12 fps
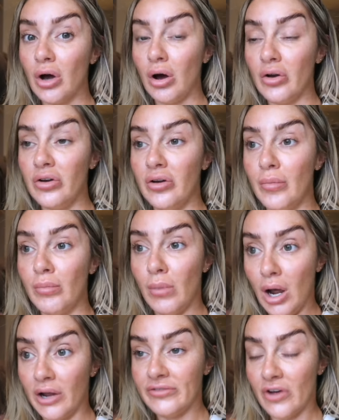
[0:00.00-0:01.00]
on
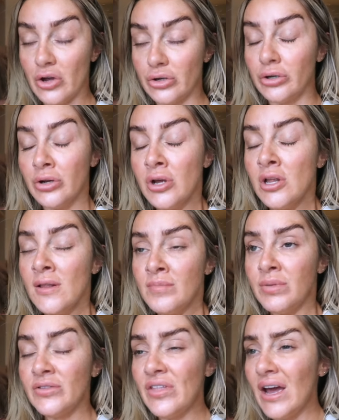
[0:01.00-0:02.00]
my phone.
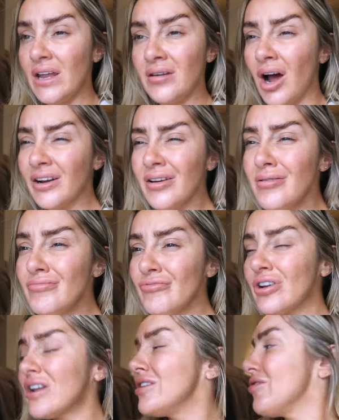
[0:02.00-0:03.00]
But then, I don't
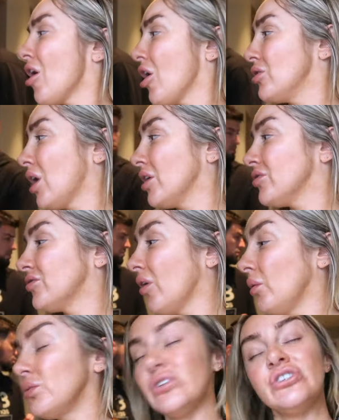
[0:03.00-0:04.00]
really know. Like,
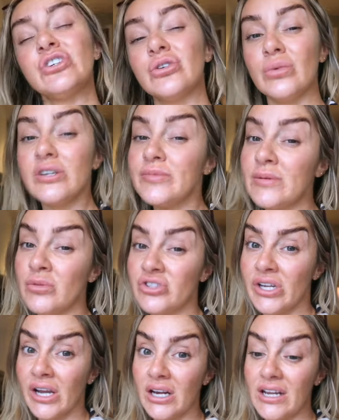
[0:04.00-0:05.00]
obviously, she couldn't really speak much
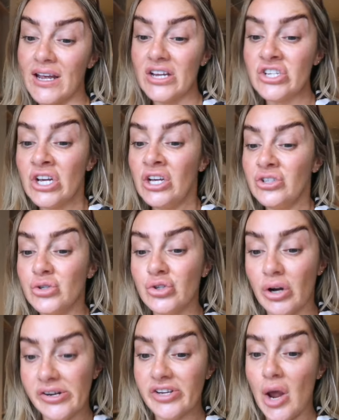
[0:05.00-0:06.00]
English. She was
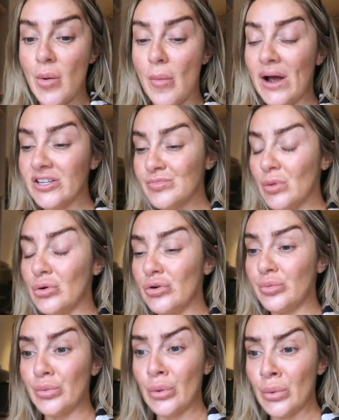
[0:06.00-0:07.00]
trying to type our passport
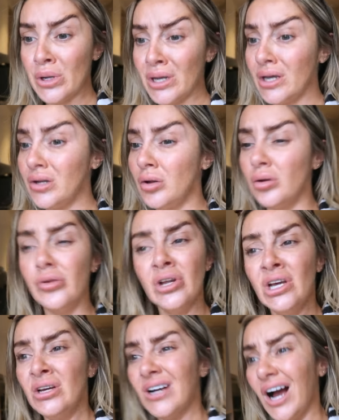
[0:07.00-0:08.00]
number in.
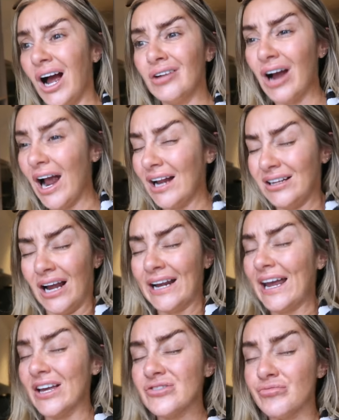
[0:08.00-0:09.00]
And I
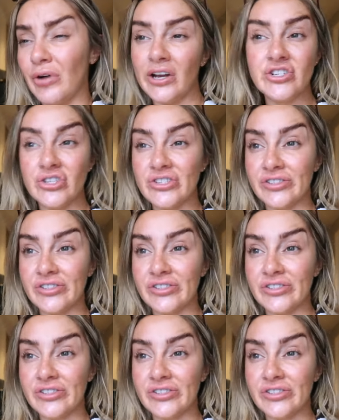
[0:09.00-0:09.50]
guess, register the